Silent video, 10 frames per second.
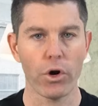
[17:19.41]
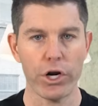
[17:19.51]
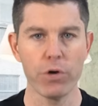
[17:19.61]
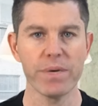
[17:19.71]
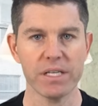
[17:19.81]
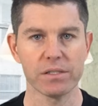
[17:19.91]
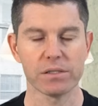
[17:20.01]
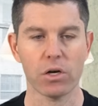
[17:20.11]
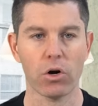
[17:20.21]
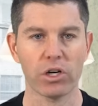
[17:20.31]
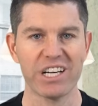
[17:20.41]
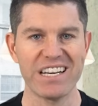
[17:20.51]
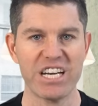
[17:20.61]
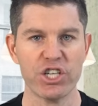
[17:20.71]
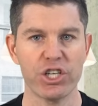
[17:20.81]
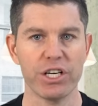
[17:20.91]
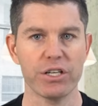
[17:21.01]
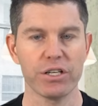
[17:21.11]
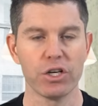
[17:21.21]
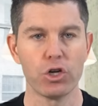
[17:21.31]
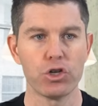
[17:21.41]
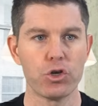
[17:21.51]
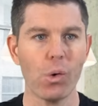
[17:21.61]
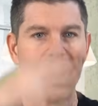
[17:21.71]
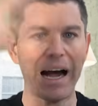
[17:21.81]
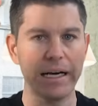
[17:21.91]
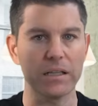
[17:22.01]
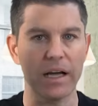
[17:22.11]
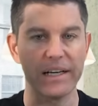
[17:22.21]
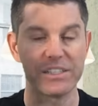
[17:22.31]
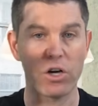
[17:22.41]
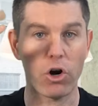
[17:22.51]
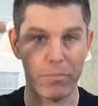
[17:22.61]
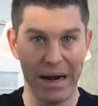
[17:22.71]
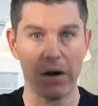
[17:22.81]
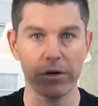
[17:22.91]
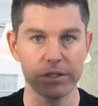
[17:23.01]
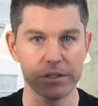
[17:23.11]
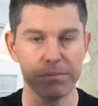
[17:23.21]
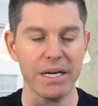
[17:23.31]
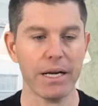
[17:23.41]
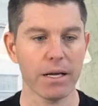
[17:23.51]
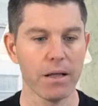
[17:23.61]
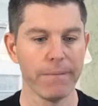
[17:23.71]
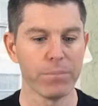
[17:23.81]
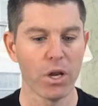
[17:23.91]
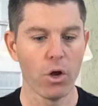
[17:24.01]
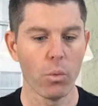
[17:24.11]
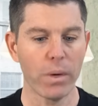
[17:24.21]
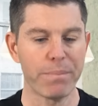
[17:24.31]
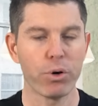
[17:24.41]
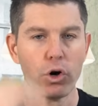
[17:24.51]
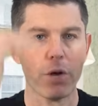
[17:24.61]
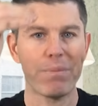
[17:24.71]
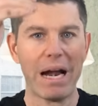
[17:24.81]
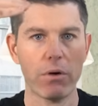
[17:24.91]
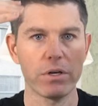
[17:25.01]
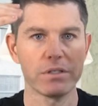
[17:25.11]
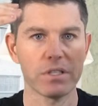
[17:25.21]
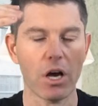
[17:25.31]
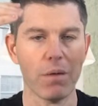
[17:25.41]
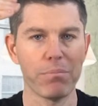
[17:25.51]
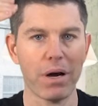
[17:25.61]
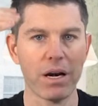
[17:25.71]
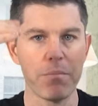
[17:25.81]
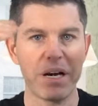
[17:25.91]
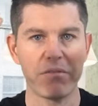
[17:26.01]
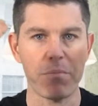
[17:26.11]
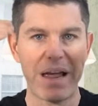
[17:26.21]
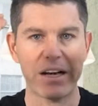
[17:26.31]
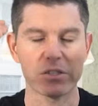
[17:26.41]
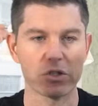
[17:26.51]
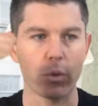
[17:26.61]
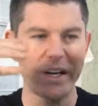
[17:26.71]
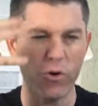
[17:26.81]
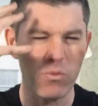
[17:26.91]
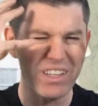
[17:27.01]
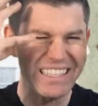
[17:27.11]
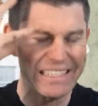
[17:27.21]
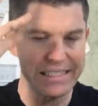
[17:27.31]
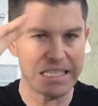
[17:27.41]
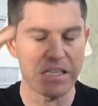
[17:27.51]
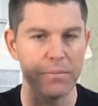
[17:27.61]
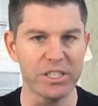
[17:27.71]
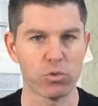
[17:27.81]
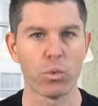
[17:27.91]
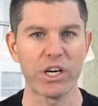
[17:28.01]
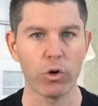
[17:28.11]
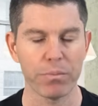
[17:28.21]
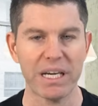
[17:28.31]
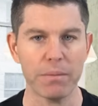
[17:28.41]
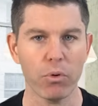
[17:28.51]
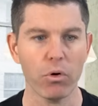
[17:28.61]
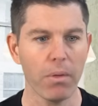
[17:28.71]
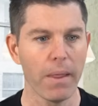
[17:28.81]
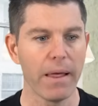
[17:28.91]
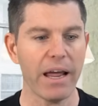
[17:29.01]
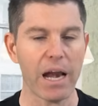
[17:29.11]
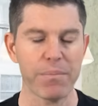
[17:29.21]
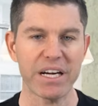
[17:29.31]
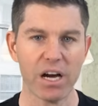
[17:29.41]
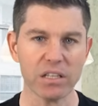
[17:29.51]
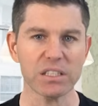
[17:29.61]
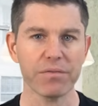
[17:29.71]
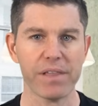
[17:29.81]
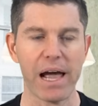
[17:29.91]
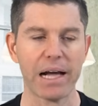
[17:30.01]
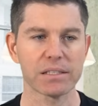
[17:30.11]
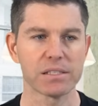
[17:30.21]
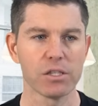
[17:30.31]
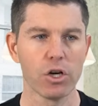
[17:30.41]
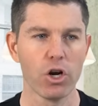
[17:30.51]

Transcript: humans are conditioned to idolize our parents, meaning we put our parents up on a bit of a pedestal. We don't really see them as real people. And because of that,